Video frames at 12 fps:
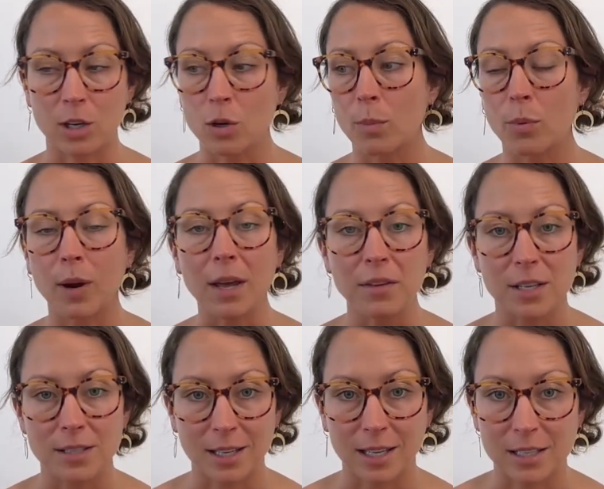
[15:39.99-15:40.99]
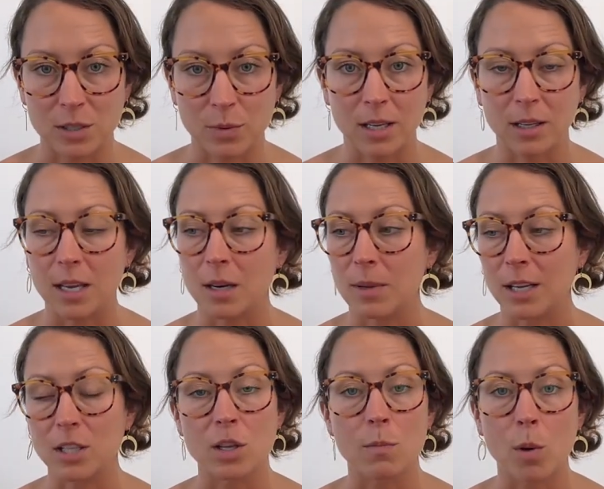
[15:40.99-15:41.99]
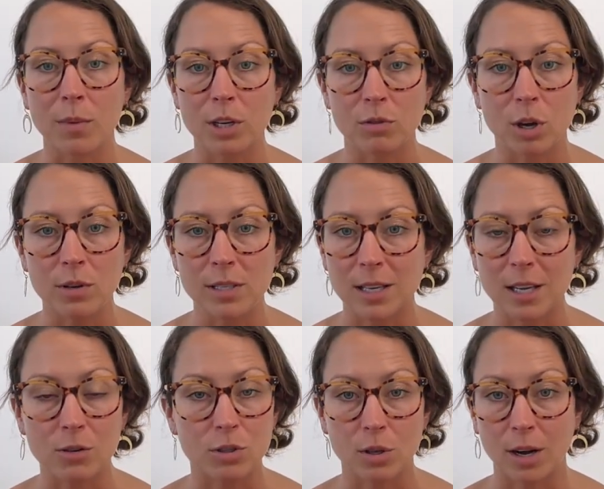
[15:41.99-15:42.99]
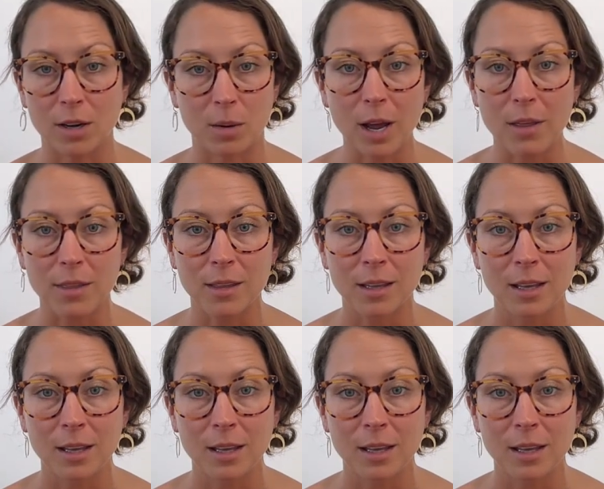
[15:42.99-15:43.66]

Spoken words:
Your breath doesn't get dysregulated, because the moment you notice it, you slow down your breath.